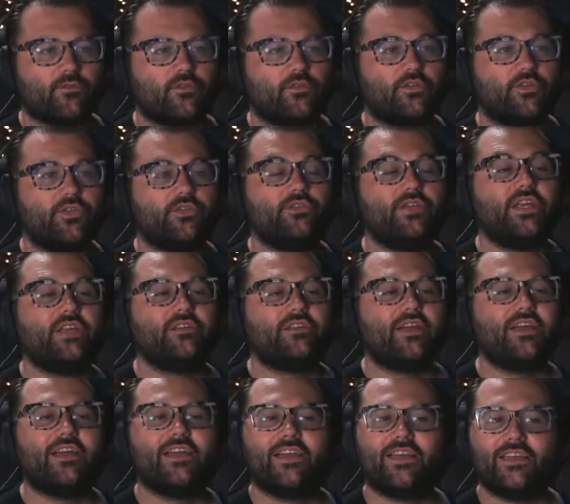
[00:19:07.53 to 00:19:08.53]
You need,
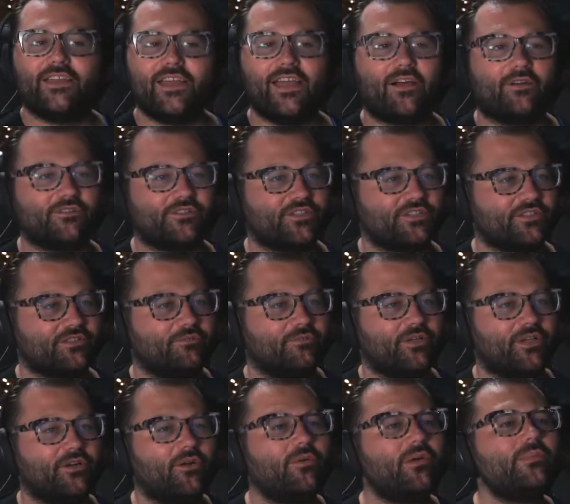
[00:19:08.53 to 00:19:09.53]
yeah,
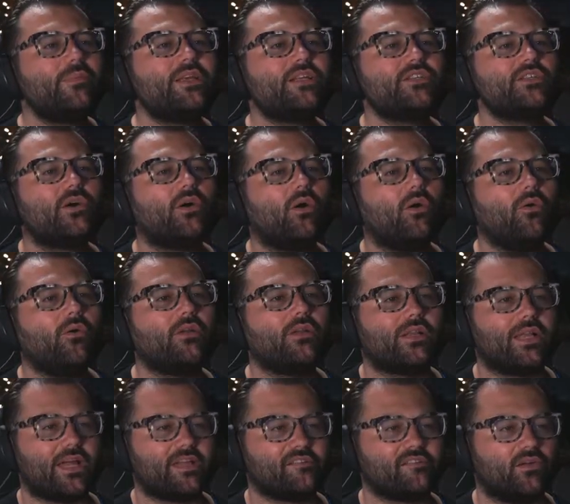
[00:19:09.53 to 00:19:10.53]
you don't want to be a total
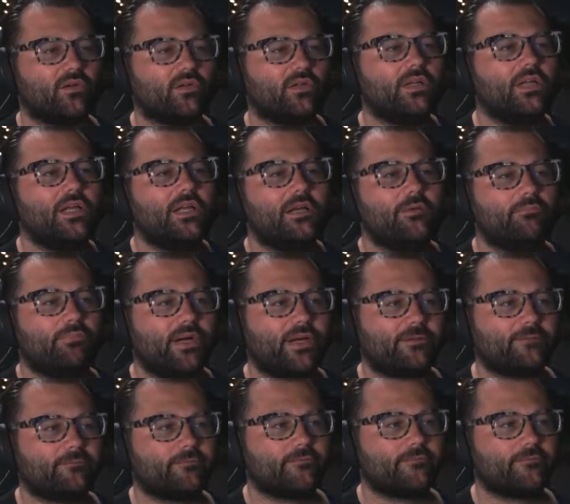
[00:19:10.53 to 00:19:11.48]
asshole, but